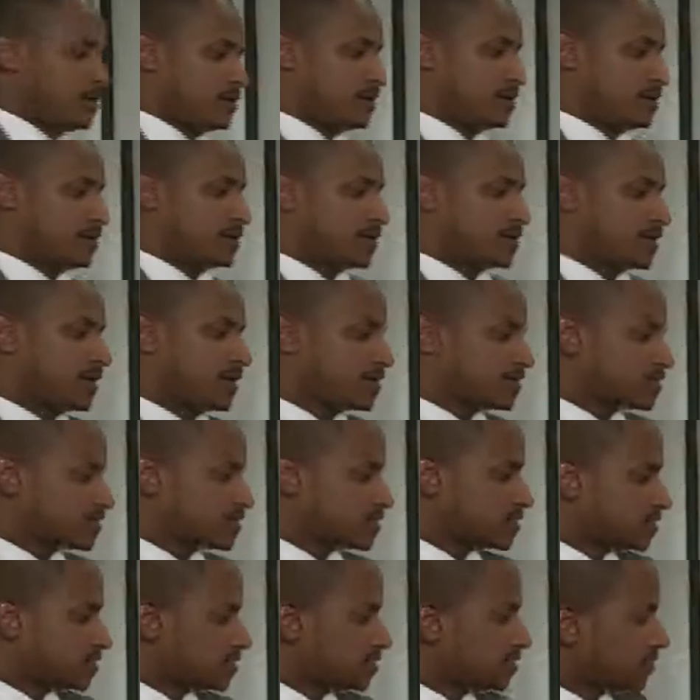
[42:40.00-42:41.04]
Class,
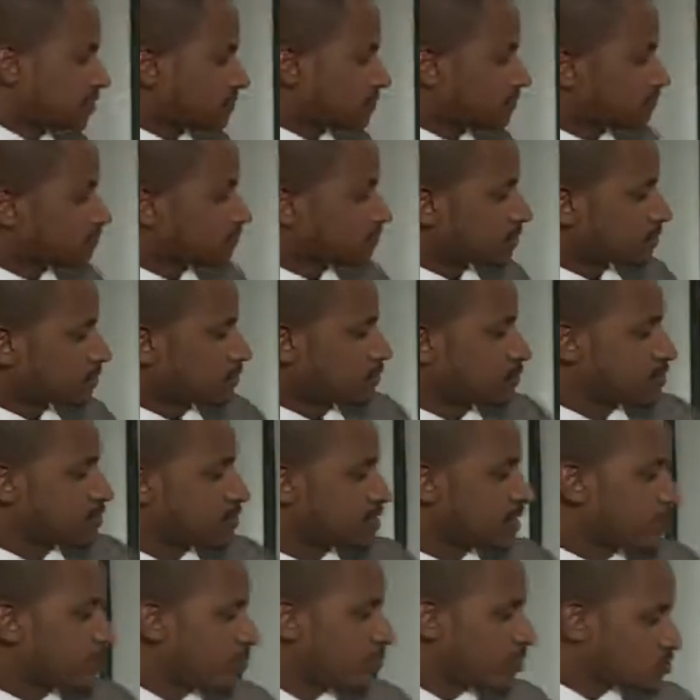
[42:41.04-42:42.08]

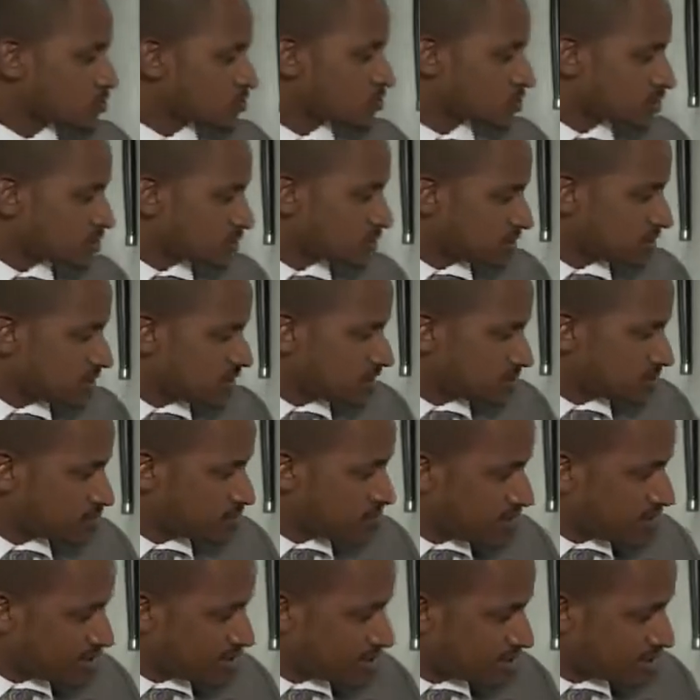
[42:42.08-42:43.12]
suppose these
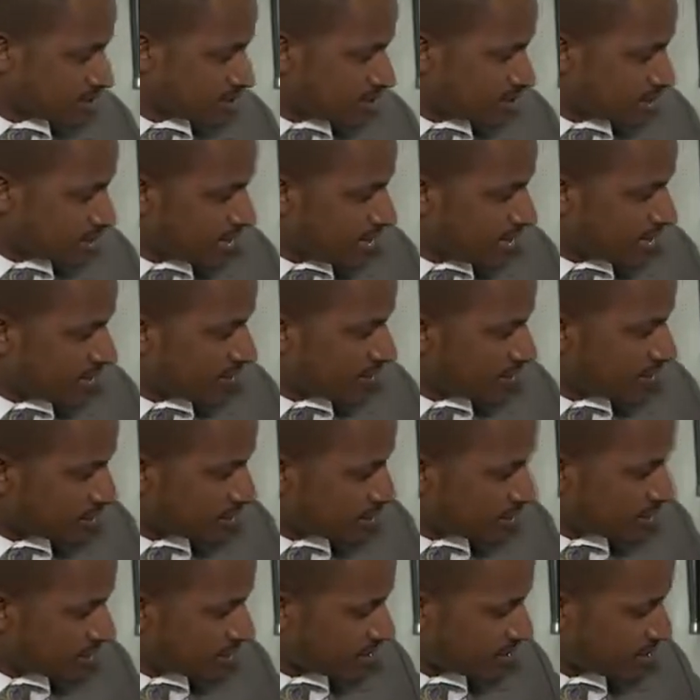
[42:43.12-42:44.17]
branches had
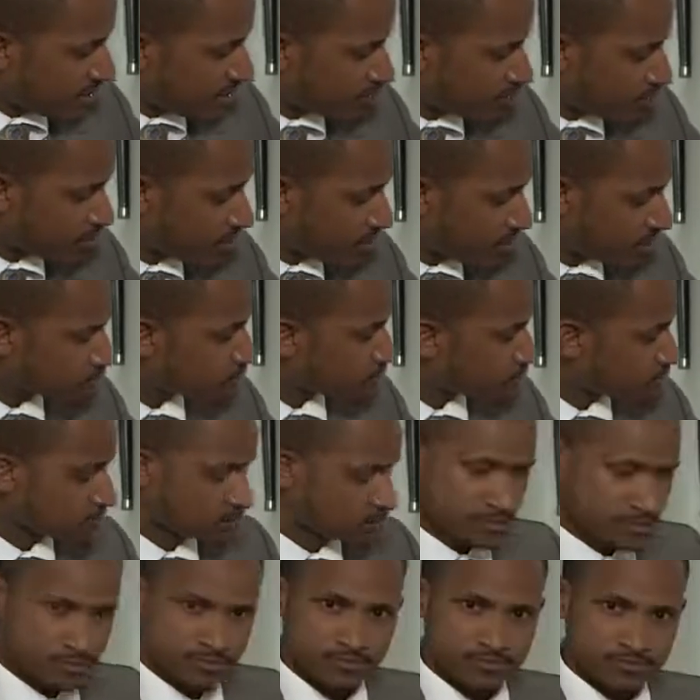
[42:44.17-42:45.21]
3 carbon atoms.
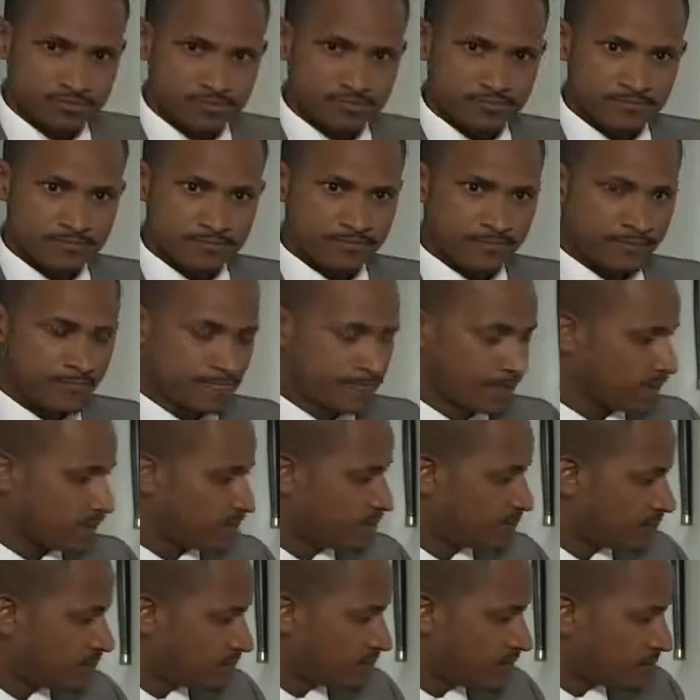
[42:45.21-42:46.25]
If
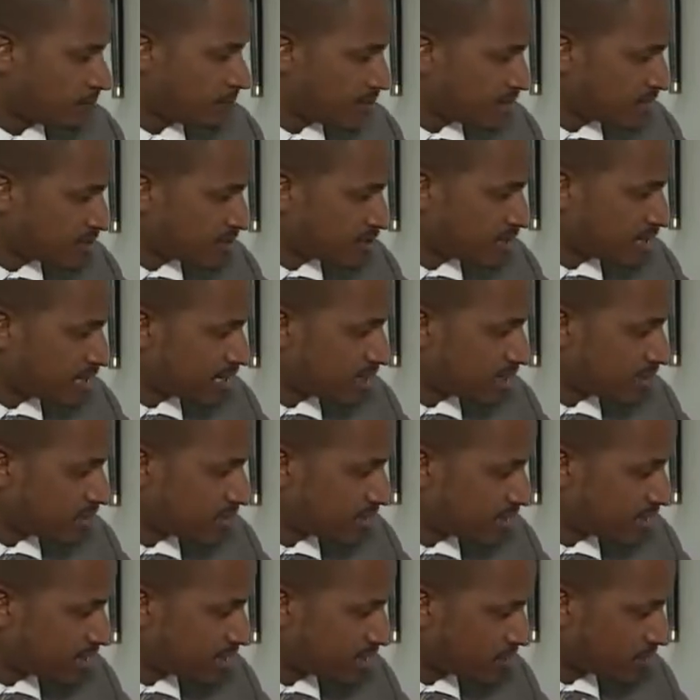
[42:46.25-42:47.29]
the branch had 3
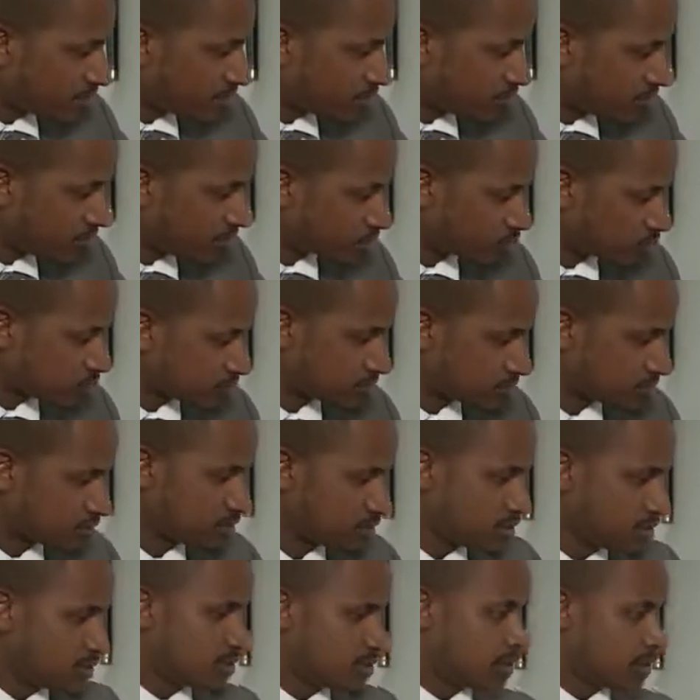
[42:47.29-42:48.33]
carbon atoms,
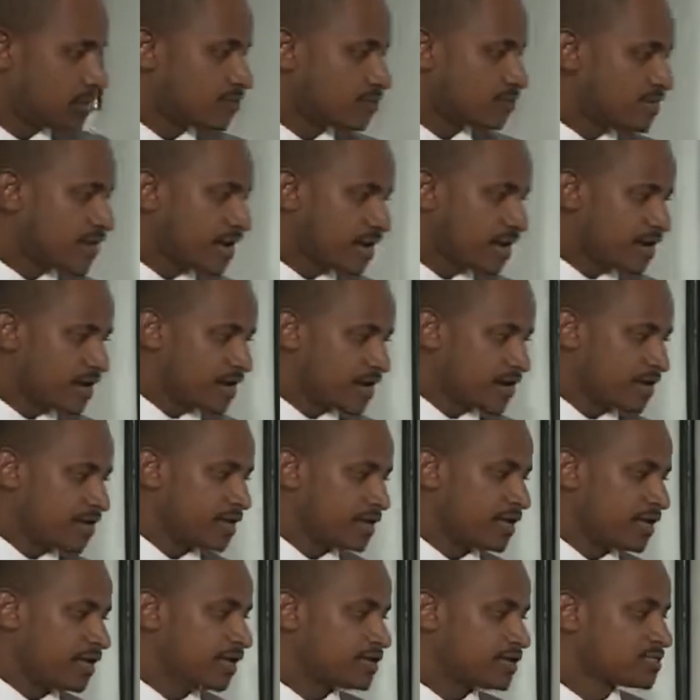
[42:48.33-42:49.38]
then
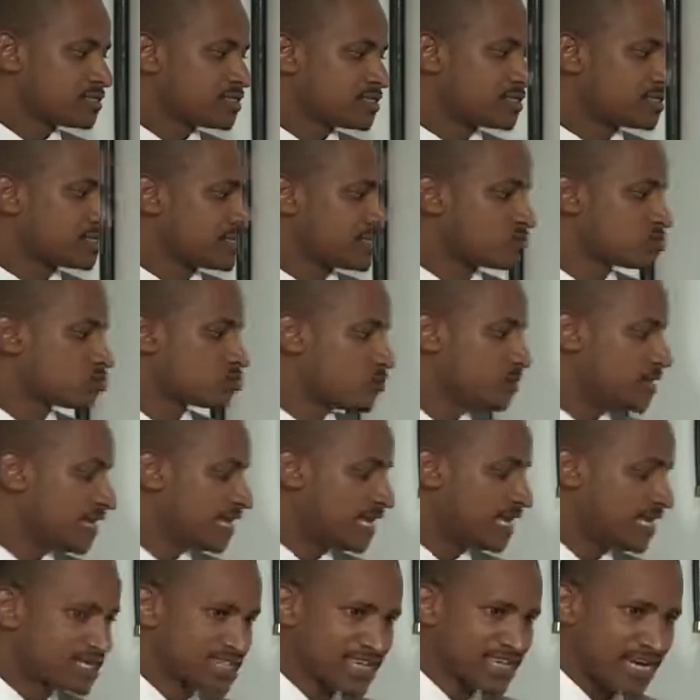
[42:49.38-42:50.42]
it ceases to be
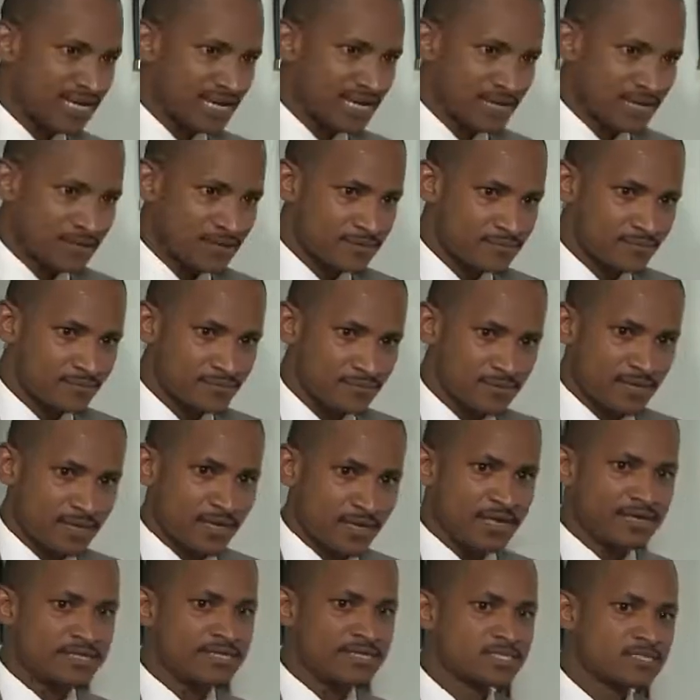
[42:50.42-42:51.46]
ethyl.
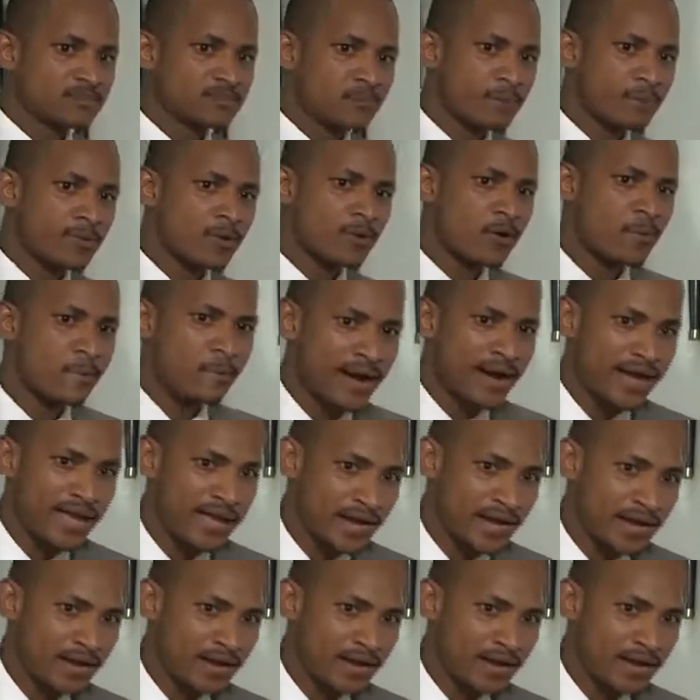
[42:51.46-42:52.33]
It is propyl.